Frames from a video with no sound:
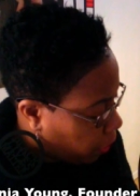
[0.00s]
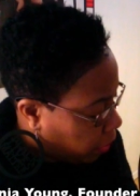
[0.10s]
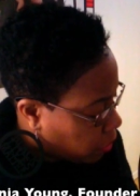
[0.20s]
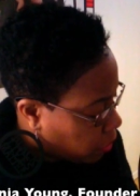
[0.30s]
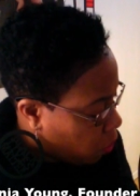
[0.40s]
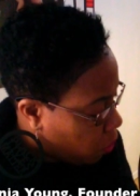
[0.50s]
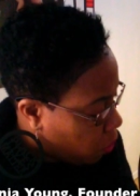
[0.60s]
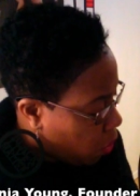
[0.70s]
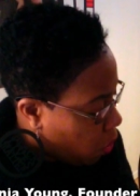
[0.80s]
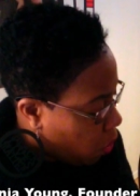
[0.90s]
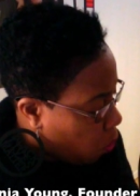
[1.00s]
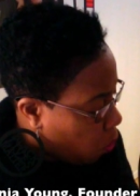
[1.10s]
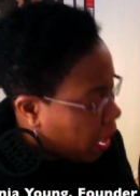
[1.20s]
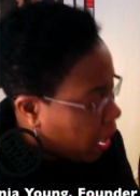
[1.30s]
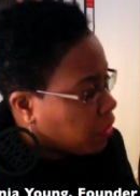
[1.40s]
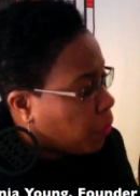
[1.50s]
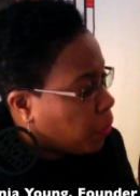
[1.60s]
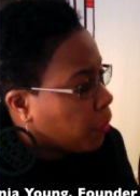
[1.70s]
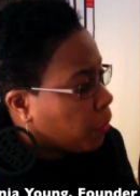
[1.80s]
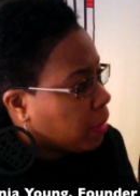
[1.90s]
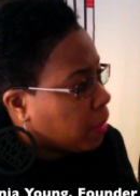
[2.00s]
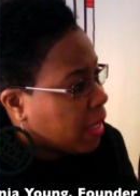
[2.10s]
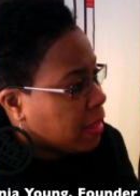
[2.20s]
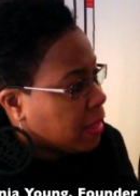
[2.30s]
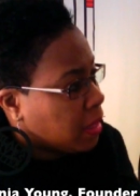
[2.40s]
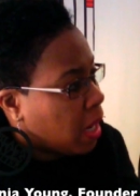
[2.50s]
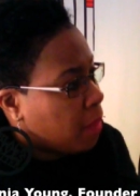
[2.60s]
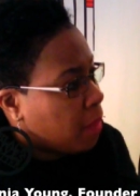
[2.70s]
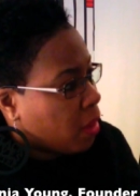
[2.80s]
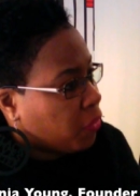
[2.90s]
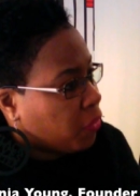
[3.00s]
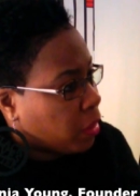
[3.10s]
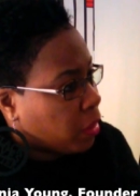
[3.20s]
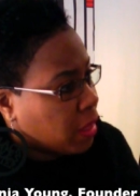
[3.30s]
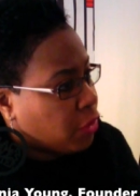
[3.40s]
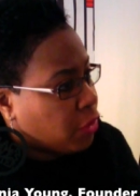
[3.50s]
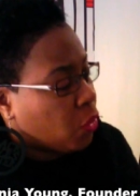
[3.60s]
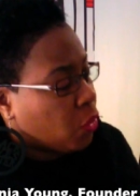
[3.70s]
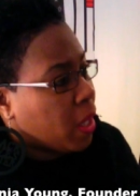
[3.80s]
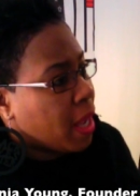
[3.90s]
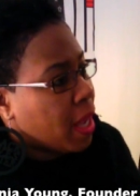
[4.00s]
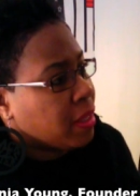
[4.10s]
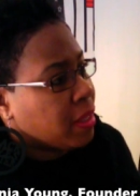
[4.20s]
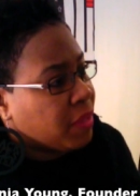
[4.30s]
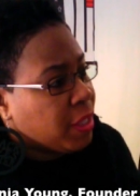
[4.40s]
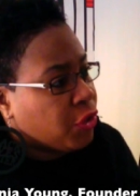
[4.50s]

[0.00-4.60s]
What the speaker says: Great. So, what kind of programs, as a nonprofit organization, what kind of